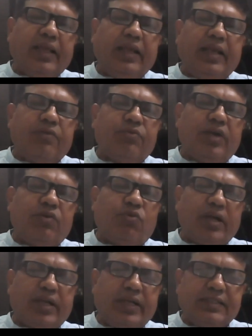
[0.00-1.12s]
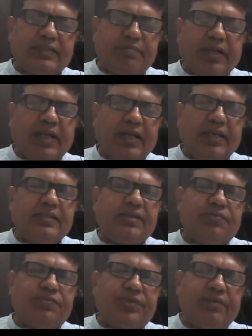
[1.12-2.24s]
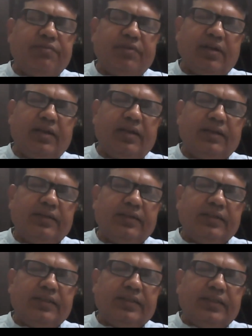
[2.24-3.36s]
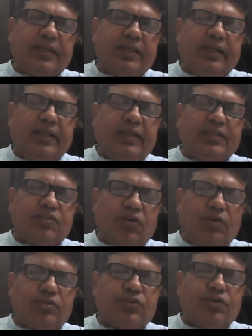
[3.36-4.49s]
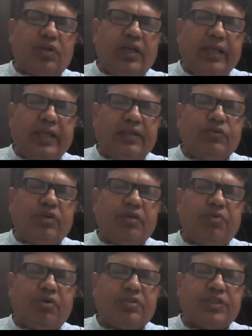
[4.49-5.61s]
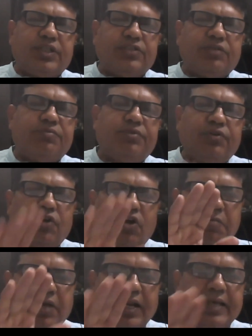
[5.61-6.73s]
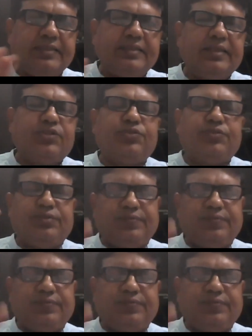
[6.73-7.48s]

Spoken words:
In a way, what is banality of evil? It is also linked to a process of normalization.